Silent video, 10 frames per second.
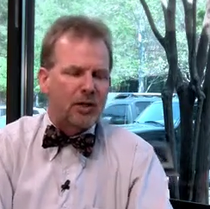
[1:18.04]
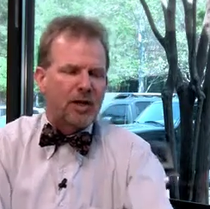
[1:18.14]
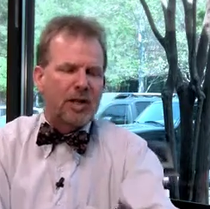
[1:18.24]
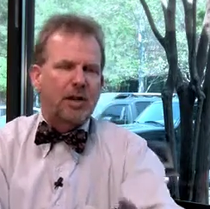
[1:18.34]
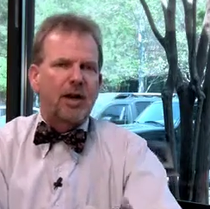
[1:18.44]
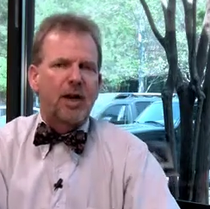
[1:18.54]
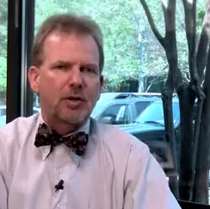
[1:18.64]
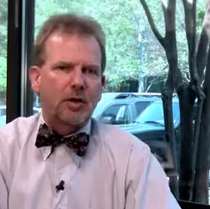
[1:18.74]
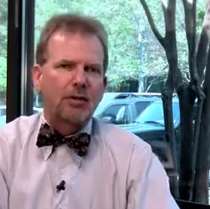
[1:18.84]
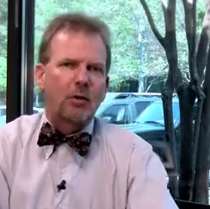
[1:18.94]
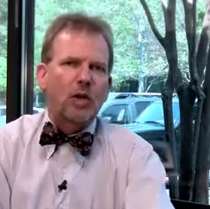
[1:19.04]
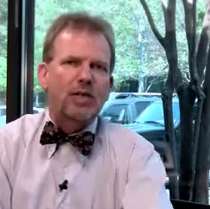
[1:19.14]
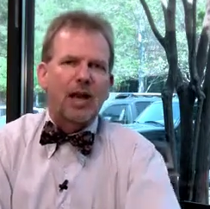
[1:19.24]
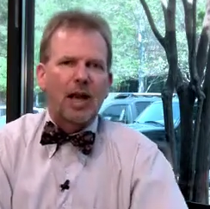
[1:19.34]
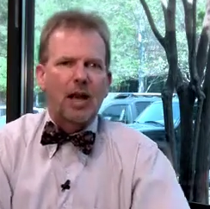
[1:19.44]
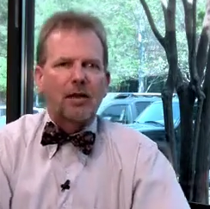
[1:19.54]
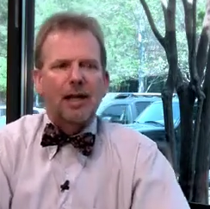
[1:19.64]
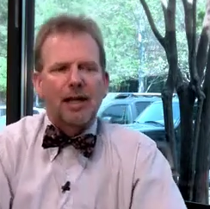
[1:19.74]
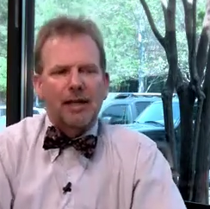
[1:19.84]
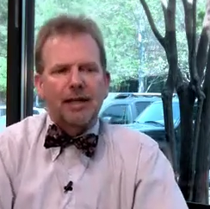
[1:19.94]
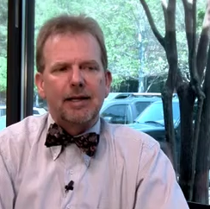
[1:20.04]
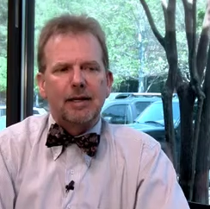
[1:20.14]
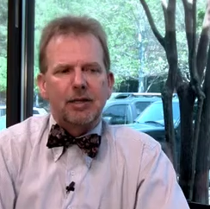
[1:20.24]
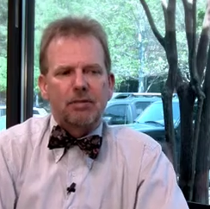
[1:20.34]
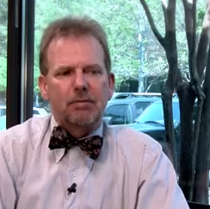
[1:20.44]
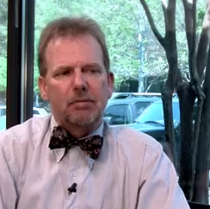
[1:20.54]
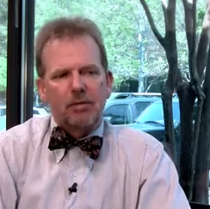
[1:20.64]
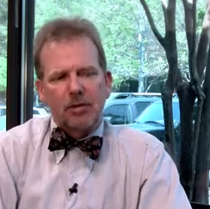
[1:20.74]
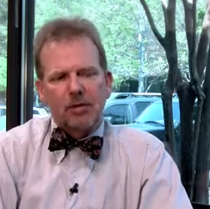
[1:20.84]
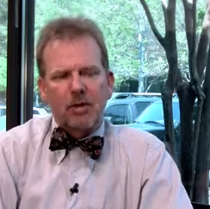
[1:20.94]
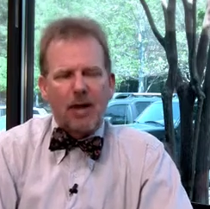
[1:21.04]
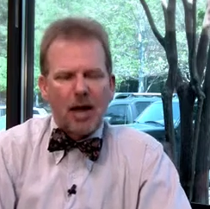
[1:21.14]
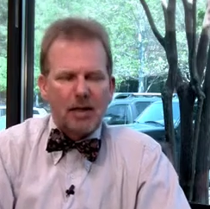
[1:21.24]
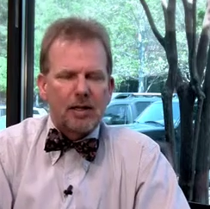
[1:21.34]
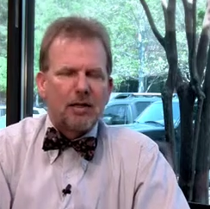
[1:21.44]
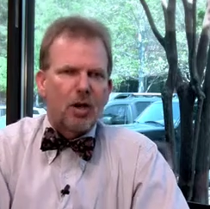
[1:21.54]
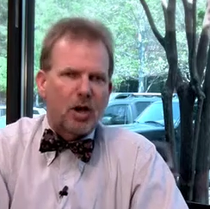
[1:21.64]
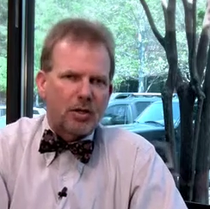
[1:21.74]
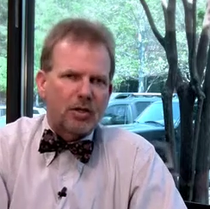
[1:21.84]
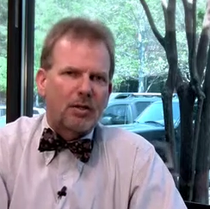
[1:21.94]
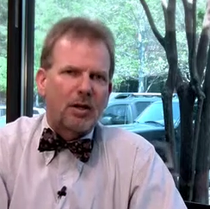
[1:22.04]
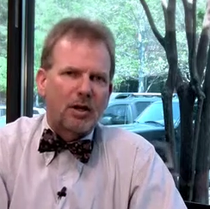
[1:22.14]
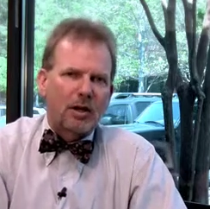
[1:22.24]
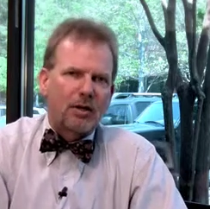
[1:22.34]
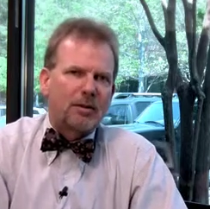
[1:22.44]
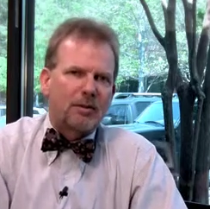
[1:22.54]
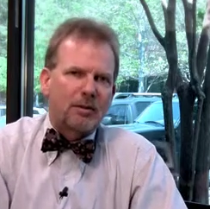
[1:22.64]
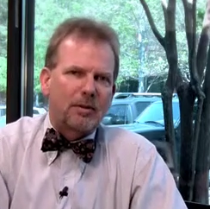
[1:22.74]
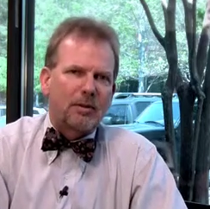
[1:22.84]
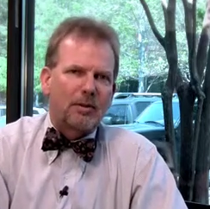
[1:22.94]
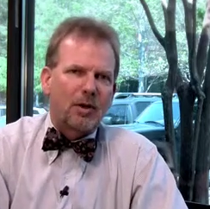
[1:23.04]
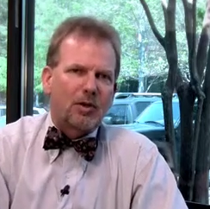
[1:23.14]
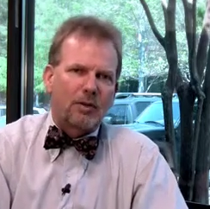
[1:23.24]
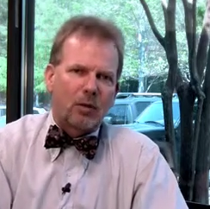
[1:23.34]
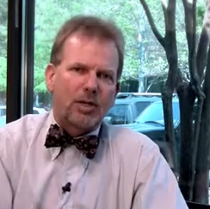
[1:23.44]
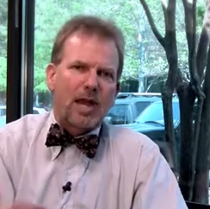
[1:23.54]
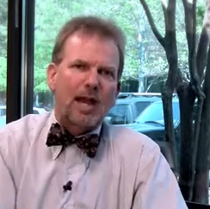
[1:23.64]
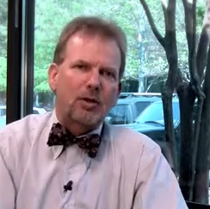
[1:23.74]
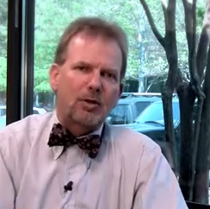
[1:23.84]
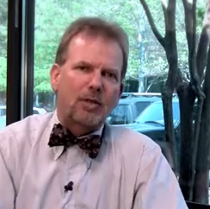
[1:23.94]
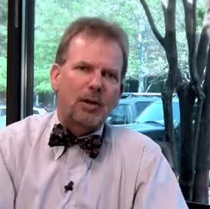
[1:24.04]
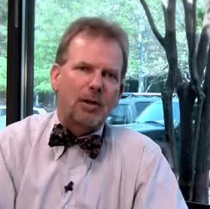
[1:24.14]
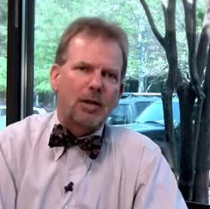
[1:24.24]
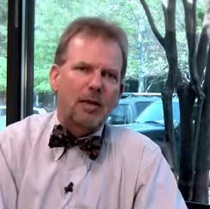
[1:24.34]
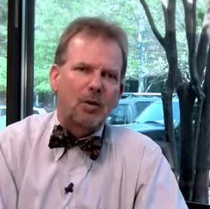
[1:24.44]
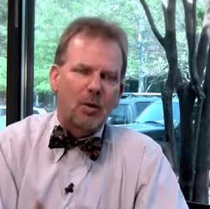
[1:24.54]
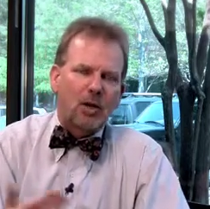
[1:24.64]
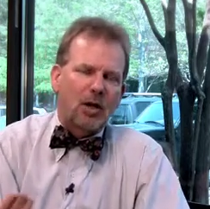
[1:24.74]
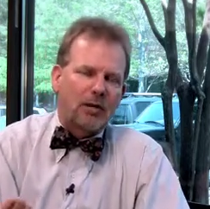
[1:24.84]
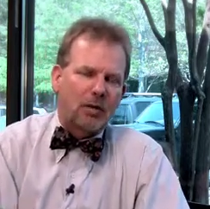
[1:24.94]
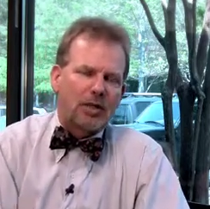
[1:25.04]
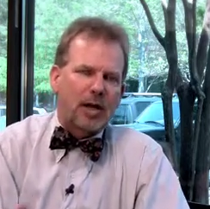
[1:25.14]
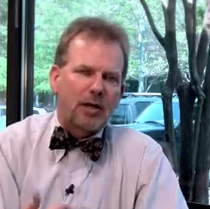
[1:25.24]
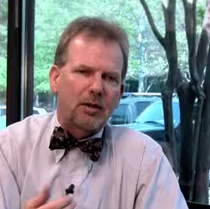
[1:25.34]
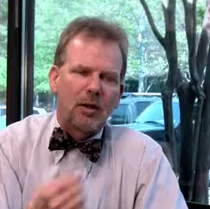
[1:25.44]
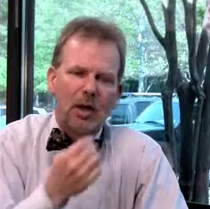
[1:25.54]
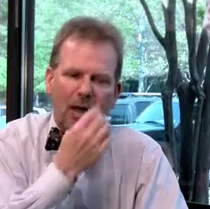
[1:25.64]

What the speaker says: So that's an announcer. A voice talent is somebody that talks, is a voice actor typically, or what we call a voice actor.